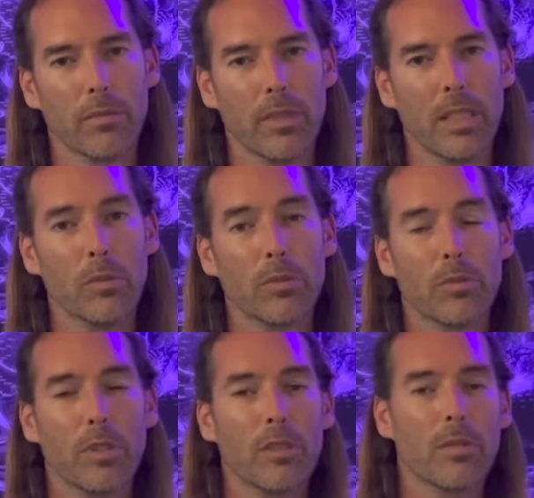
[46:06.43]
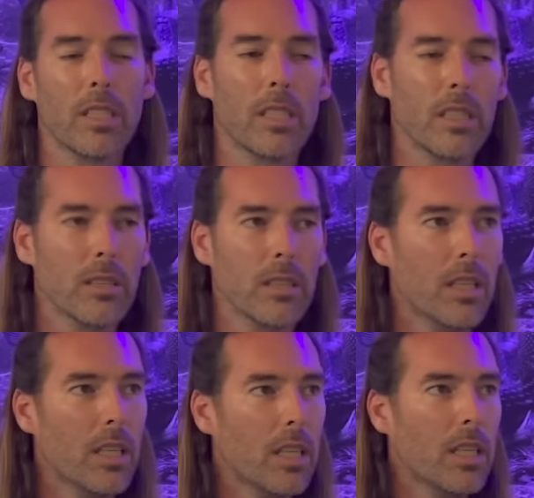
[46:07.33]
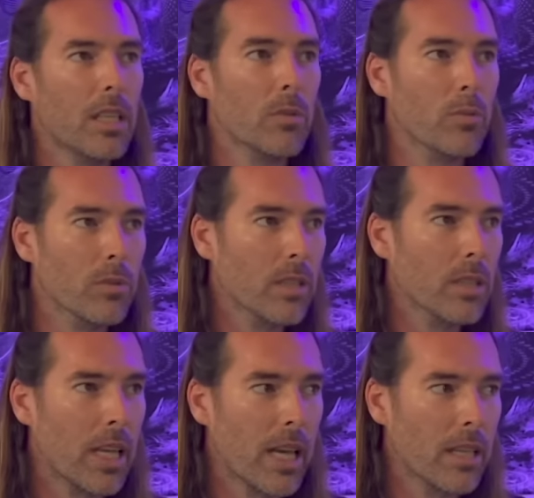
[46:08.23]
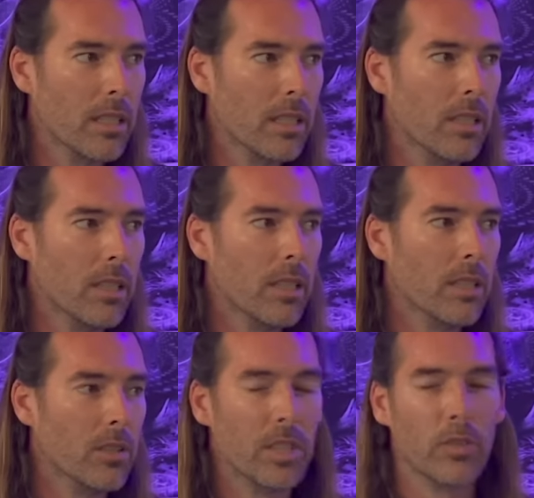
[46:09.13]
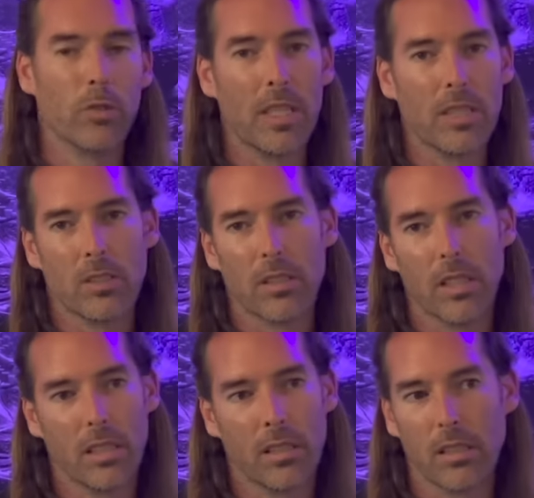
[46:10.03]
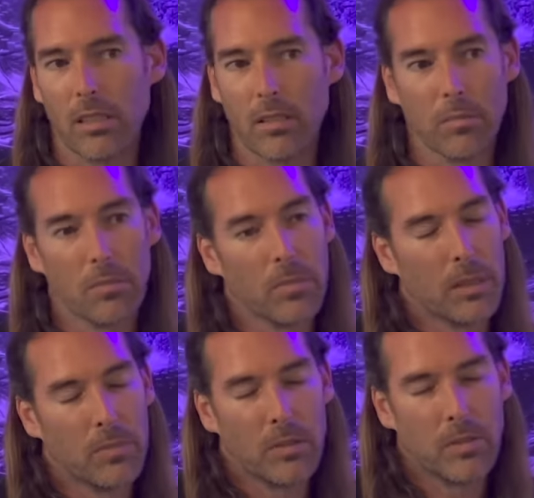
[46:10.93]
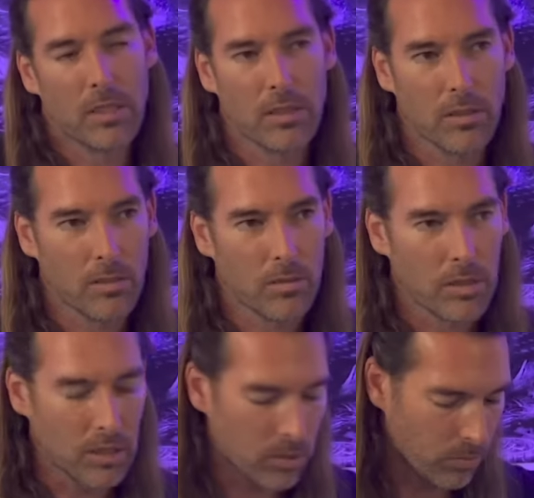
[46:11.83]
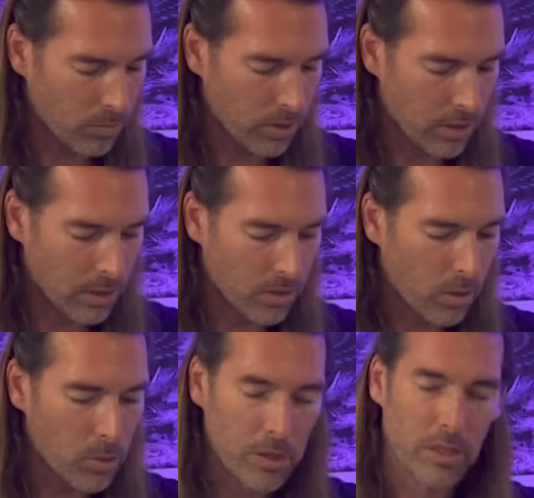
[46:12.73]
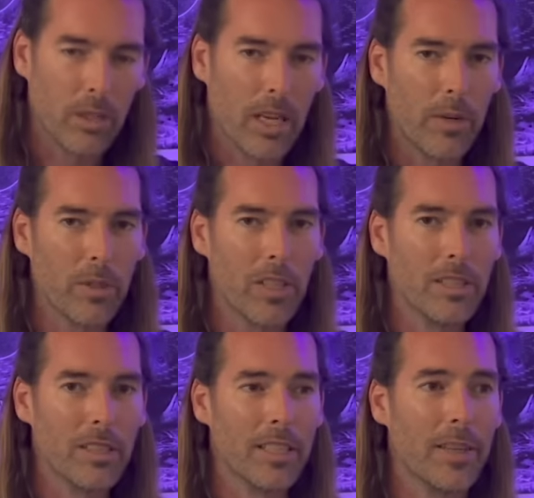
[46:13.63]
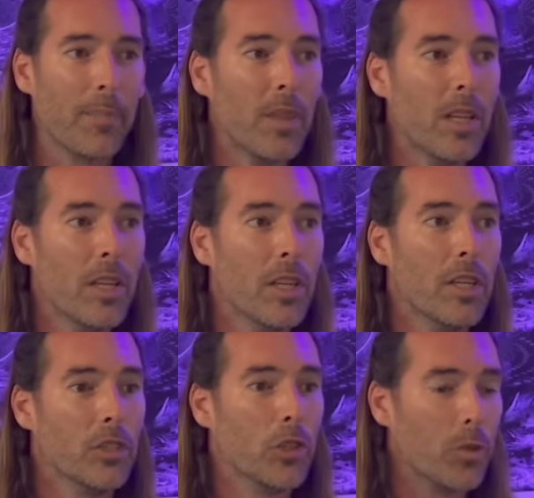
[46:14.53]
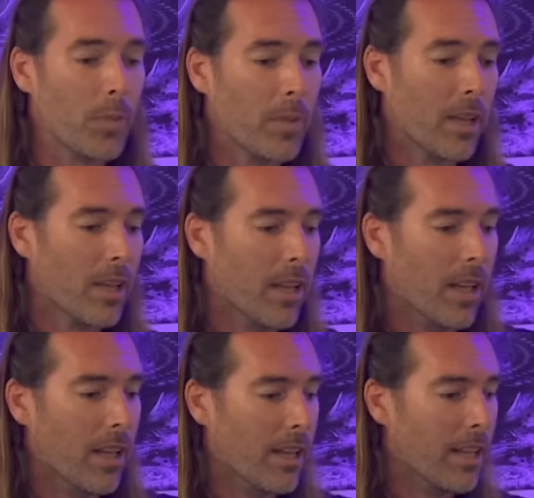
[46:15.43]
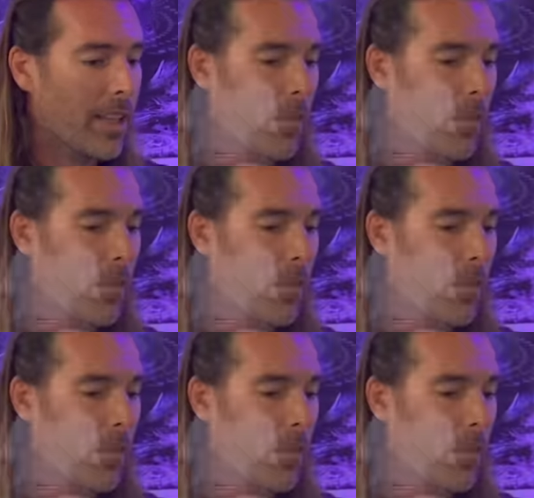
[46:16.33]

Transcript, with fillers: he was free of it, and he he really had a transformation, and um, I believe he still, you know, really holds it into high regard this day. So uh, at that